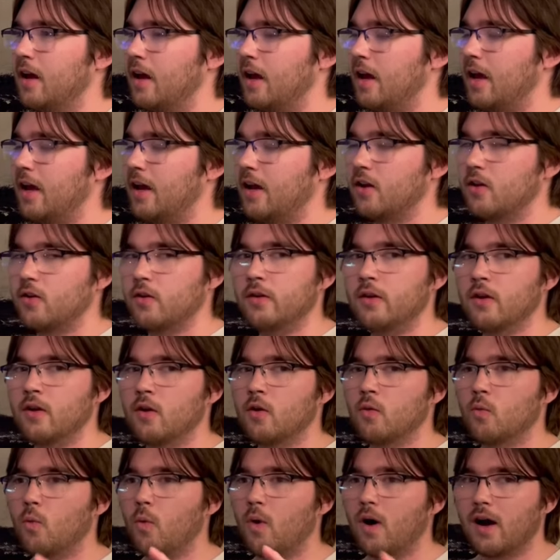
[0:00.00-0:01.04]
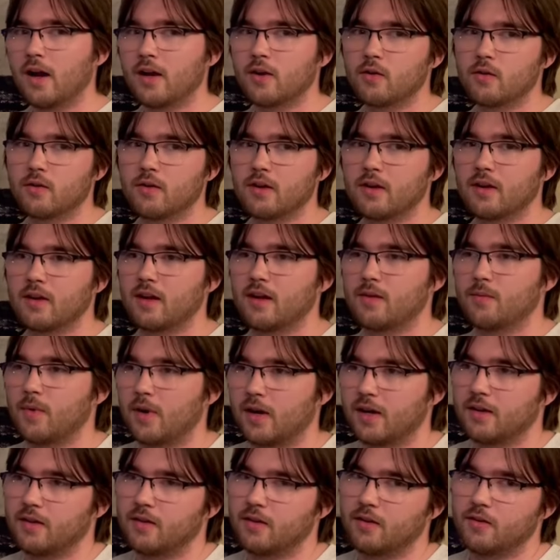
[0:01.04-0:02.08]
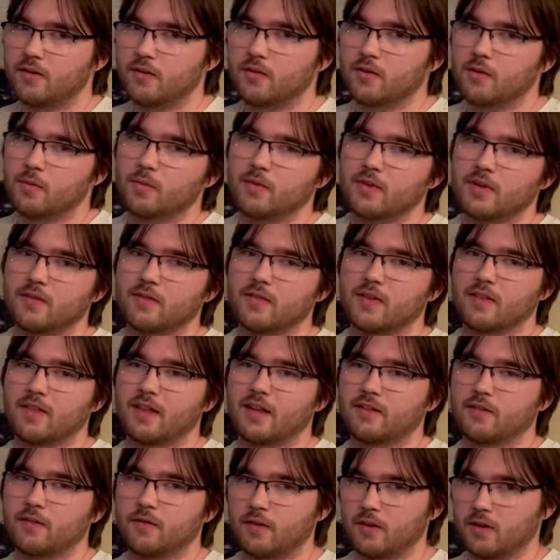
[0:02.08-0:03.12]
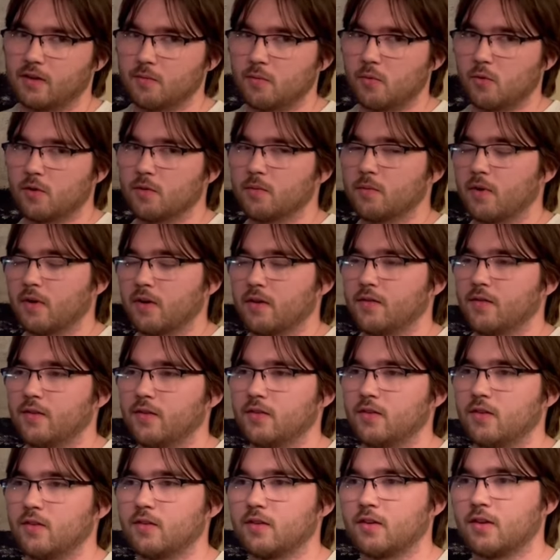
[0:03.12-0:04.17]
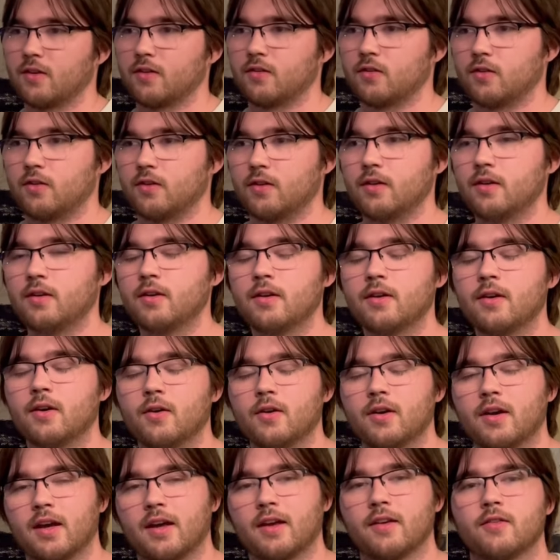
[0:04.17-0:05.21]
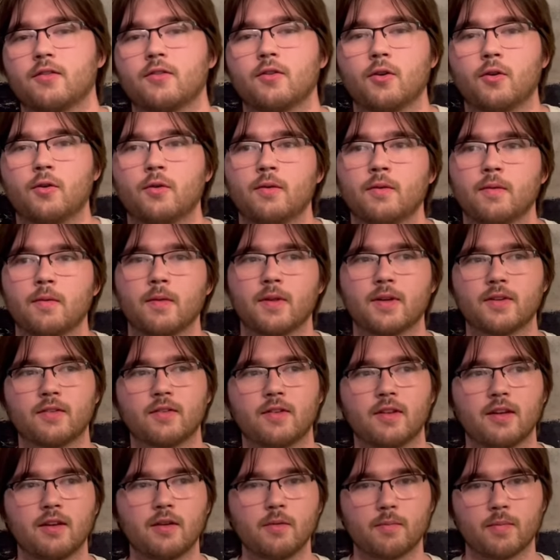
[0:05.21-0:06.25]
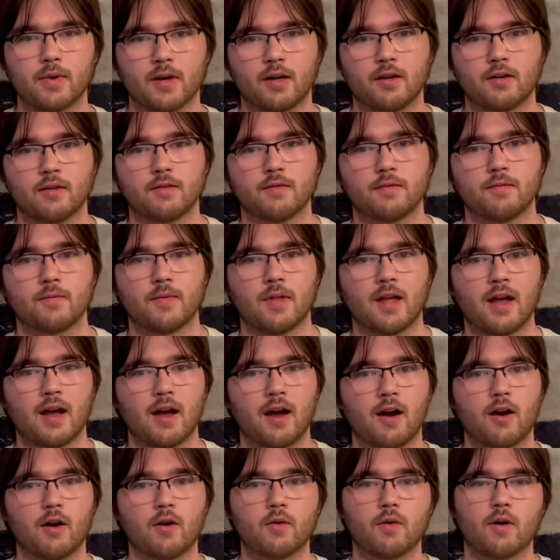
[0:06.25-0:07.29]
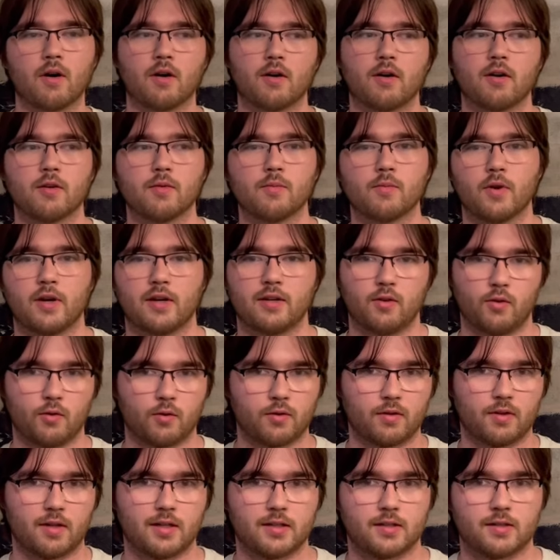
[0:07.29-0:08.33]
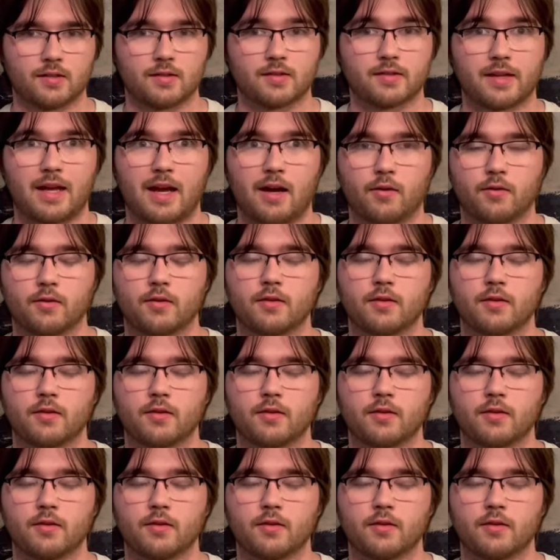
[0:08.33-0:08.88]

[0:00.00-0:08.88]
And why am I under the belief that that's a very important part of this discussion? Okay, so let's think about how our brain localizes sound.